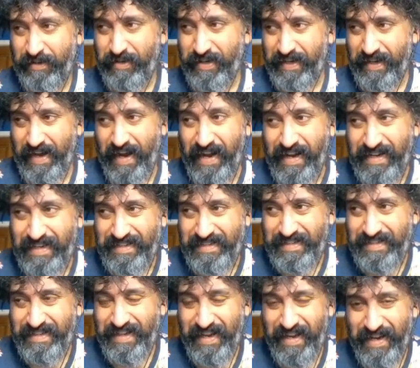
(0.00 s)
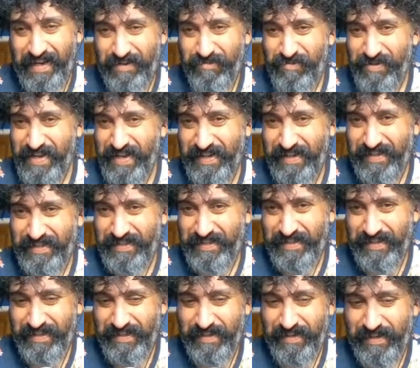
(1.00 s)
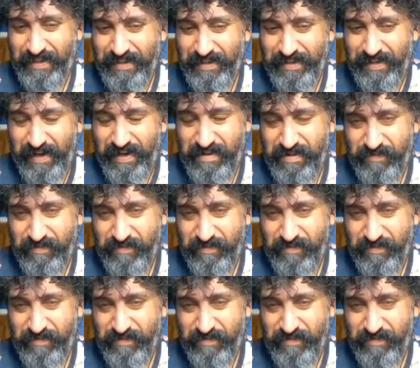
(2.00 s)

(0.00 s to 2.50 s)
well, eight to ten weeks uh,